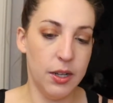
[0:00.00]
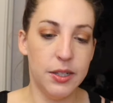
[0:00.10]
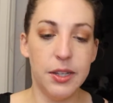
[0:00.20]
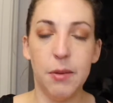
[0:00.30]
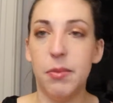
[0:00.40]

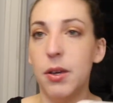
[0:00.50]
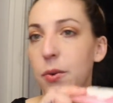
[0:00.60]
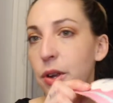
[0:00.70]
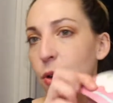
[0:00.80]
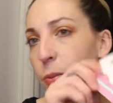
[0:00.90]
Same thing
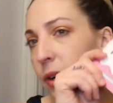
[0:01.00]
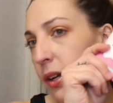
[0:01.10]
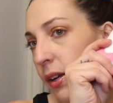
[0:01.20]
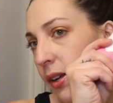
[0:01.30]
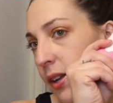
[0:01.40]
when you open
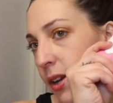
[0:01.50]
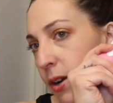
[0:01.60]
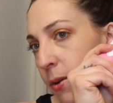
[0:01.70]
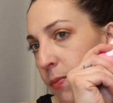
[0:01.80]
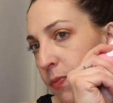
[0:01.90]
it in
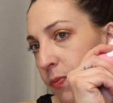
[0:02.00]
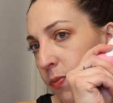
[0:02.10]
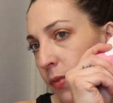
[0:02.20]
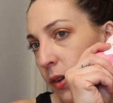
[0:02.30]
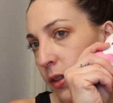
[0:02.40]
here,
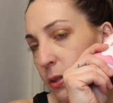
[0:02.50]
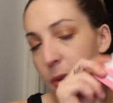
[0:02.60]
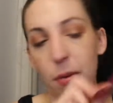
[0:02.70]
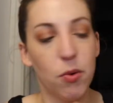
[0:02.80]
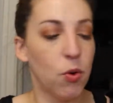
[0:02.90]
on this
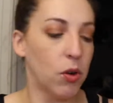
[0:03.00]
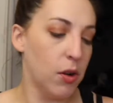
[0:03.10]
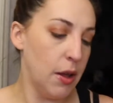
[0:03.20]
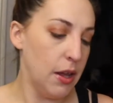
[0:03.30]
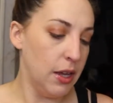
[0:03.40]
bottom corner,
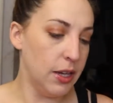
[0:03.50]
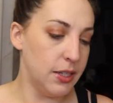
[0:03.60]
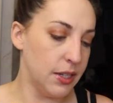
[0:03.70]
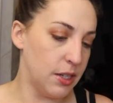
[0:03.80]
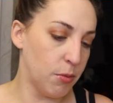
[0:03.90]
it
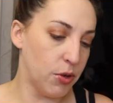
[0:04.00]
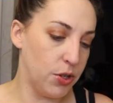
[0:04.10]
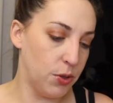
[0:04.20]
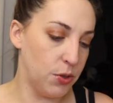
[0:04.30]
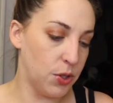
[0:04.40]
says number
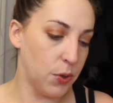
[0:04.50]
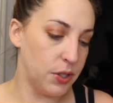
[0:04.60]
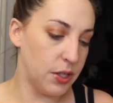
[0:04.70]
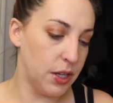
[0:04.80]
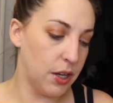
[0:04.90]
2, so
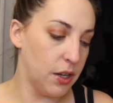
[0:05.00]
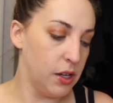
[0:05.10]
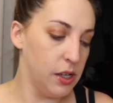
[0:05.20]
it's the